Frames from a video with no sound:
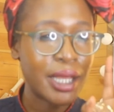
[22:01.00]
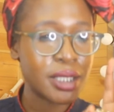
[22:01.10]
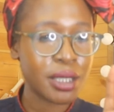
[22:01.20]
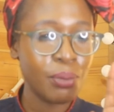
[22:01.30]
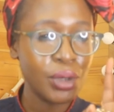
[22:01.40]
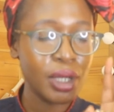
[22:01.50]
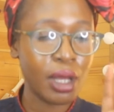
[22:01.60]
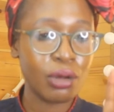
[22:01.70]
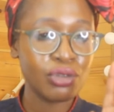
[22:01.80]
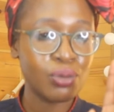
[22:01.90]
like somebody
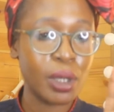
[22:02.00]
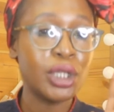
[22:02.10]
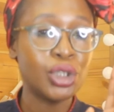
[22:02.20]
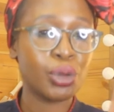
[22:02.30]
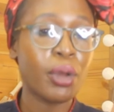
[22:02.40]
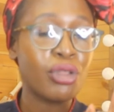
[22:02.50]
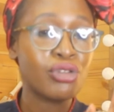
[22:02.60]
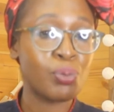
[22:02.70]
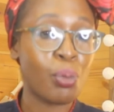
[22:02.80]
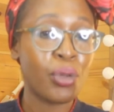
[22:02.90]
else will enjoy
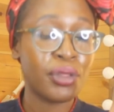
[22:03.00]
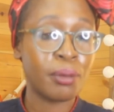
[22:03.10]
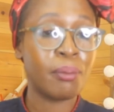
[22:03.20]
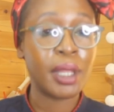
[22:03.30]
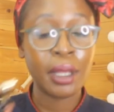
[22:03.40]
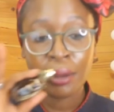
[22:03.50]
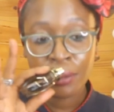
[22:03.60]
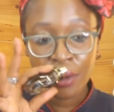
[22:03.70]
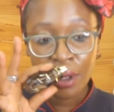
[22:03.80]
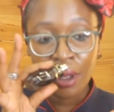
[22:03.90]
this more than me.
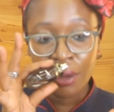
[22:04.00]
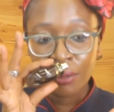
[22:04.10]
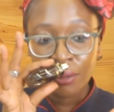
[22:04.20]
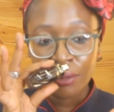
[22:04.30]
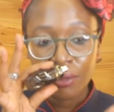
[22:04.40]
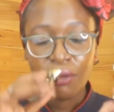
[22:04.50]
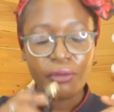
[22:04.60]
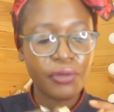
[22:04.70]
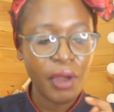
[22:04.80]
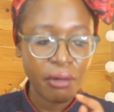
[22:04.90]

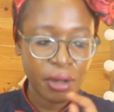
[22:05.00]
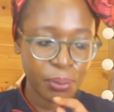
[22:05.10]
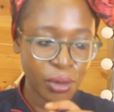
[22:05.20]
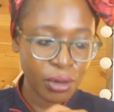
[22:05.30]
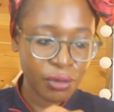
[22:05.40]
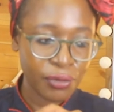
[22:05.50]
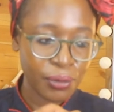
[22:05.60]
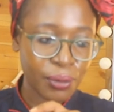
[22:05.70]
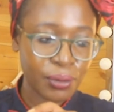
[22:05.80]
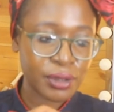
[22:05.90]
Very
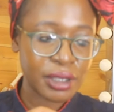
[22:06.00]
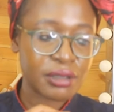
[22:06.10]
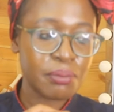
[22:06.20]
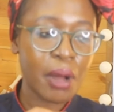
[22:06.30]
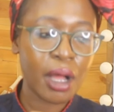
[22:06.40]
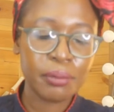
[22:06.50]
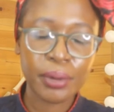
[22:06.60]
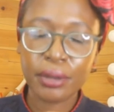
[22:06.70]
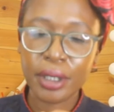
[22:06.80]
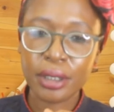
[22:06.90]
beautiful. There's
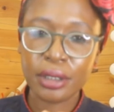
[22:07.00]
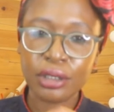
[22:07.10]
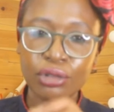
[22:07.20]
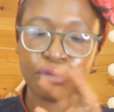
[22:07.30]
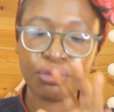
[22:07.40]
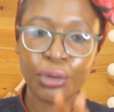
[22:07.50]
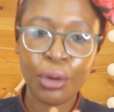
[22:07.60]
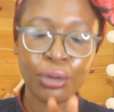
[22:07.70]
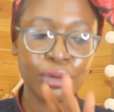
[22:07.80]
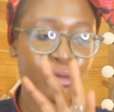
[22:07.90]
mulberry in this,
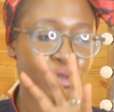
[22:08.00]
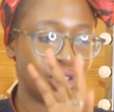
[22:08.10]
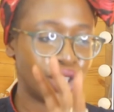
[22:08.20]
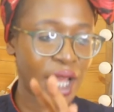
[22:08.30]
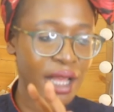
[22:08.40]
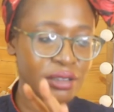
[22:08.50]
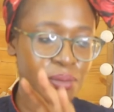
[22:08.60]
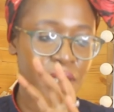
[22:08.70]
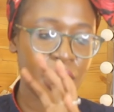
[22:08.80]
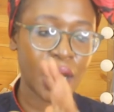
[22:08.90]
rose,
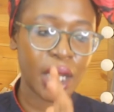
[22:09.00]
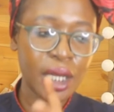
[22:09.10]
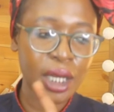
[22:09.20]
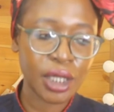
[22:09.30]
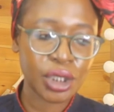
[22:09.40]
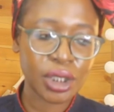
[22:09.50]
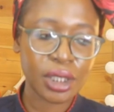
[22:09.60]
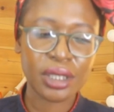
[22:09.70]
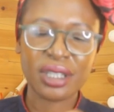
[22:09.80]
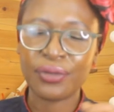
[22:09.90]
jasmine,
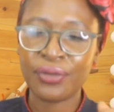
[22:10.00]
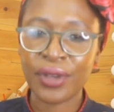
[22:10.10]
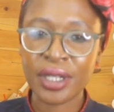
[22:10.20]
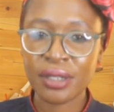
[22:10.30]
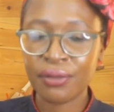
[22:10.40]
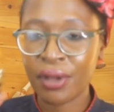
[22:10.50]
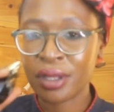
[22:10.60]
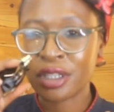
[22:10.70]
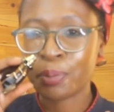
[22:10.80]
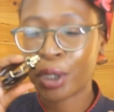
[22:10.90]
carnation, there's
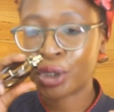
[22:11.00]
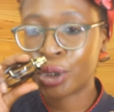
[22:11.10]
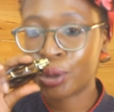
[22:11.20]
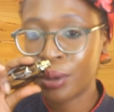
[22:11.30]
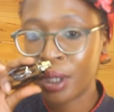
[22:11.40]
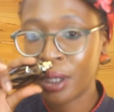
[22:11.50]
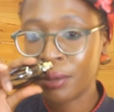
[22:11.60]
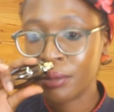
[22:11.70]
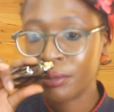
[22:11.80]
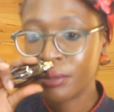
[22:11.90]
vetiver, there's
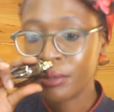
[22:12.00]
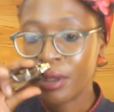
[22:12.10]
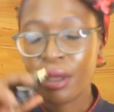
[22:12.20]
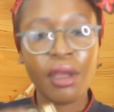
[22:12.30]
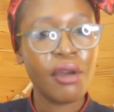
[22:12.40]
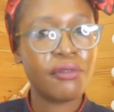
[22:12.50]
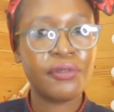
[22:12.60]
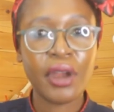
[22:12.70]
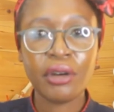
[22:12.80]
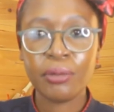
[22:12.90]
patchouli.
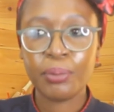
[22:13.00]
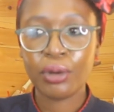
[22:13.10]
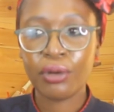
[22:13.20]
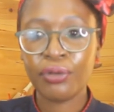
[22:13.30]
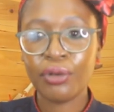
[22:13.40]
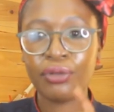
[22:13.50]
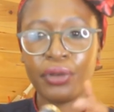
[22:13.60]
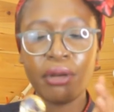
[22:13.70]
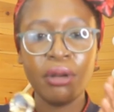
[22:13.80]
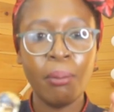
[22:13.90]
Very beautiful,
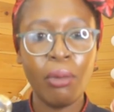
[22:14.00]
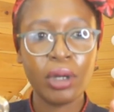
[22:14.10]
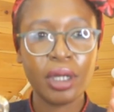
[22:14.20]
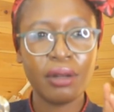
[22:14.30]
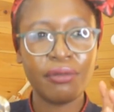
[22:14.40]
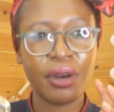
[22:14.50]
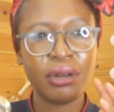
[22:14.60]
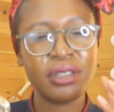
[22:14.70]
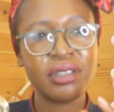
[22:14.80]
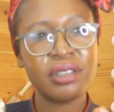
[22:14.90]
very modern,
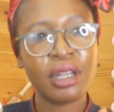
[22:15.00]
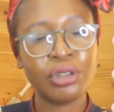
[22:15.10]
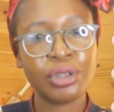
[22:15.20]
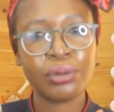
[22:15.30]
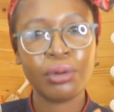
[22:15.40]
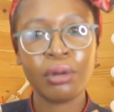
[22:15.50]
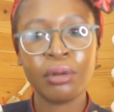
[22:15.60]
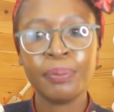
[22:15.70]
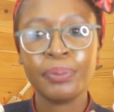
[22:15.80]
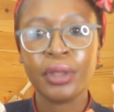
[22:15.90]
very
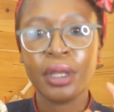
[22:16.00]
sensual,